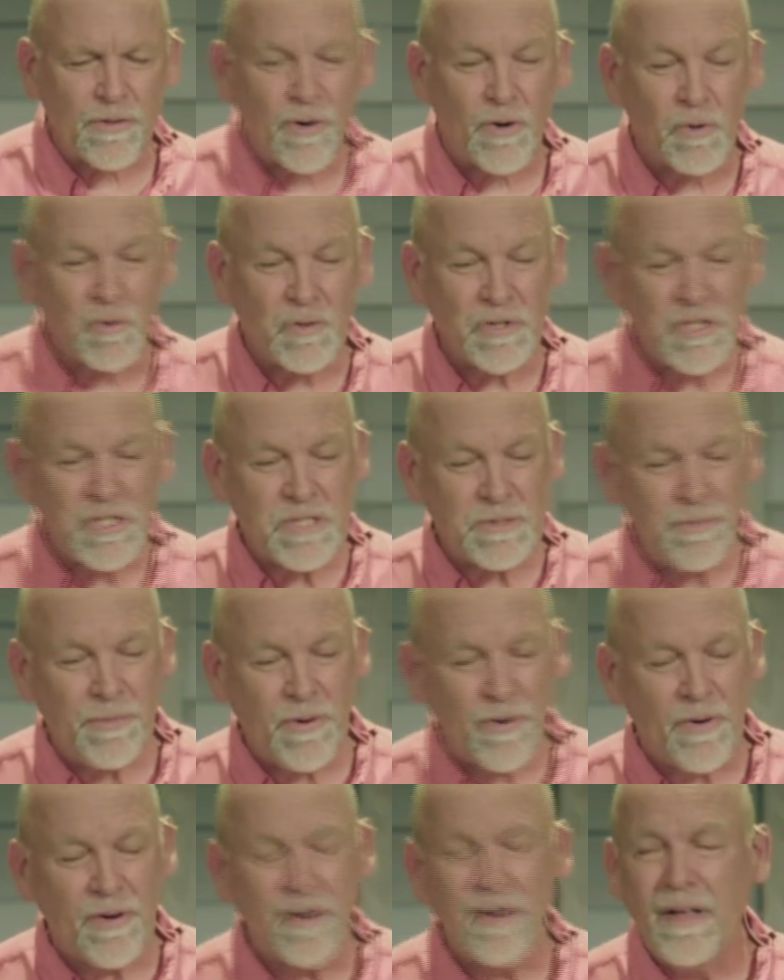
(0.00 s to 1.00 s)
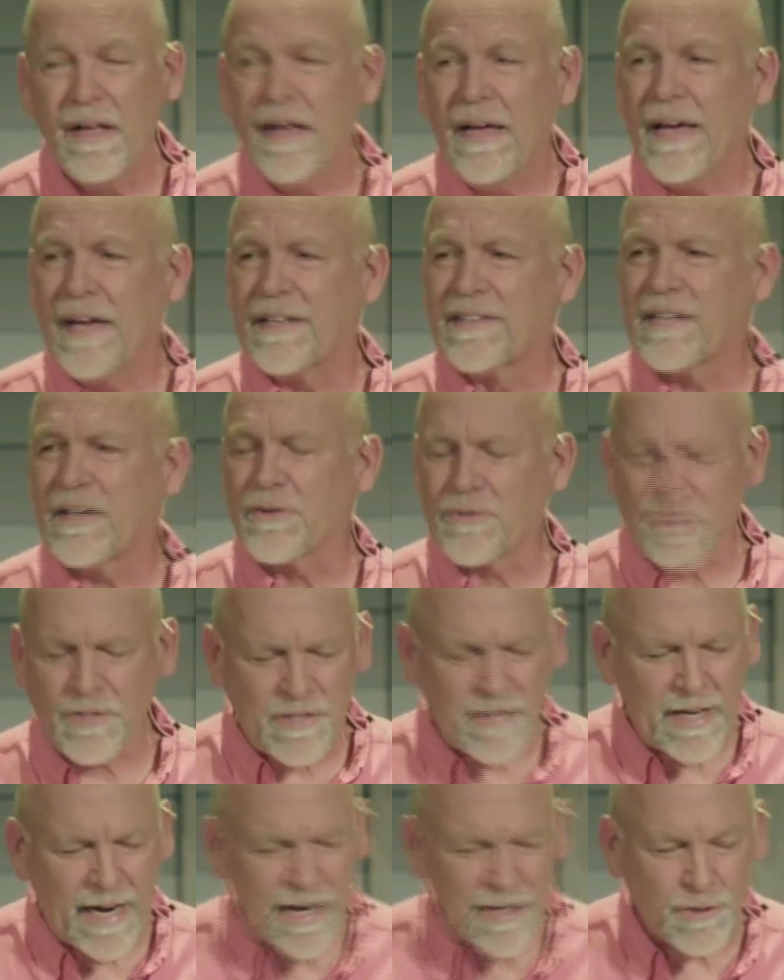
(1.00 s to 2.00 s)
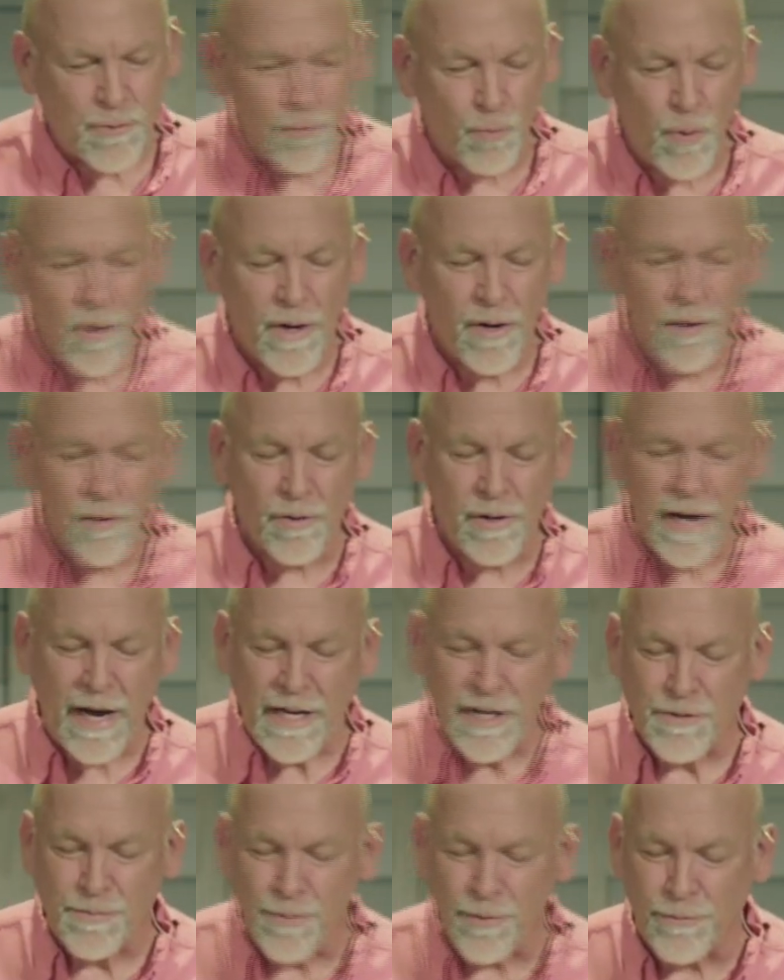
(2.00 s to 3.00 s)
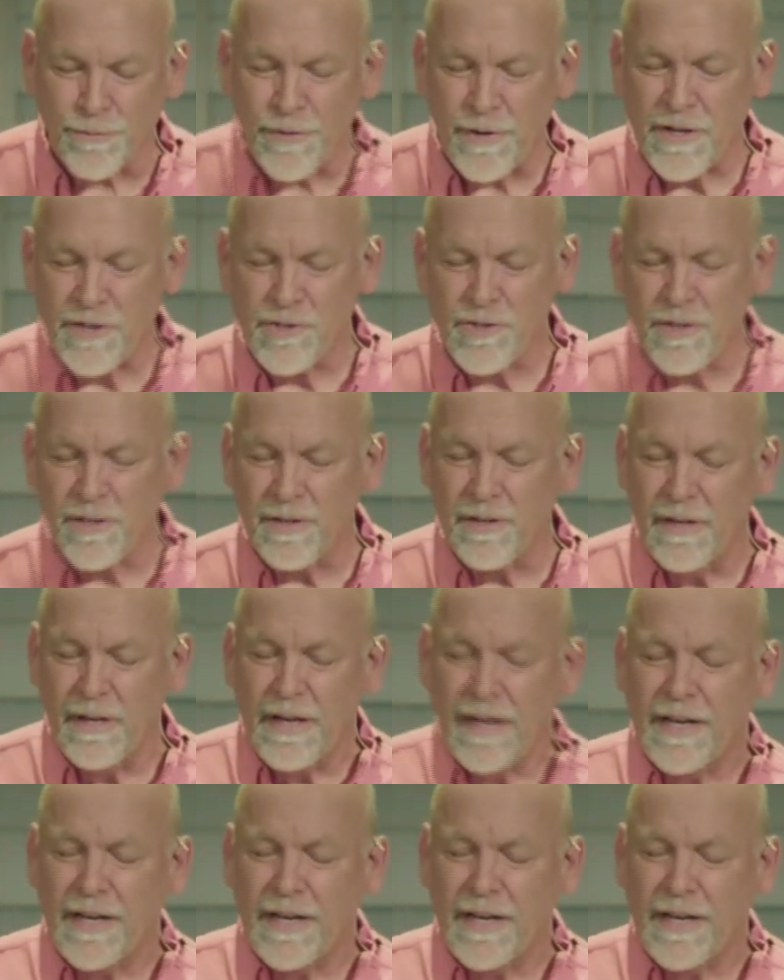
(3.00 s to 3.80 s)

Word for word: Holy Spirit. It tells us God's will, God's provision.